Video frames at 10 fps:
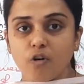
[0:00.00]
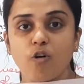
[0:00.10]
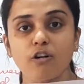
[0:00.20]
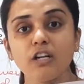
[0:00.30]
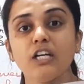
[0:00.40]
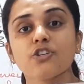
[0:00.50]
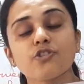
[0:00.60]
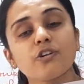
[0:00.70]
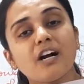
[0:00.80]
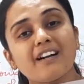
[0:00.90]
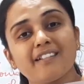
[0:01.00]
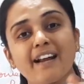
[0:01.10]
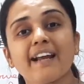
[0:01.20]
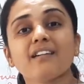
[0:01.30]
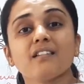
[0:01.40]
or should
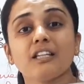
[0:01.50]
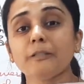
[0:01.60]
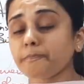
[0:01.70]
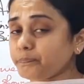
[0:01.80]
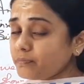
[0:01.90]
attract the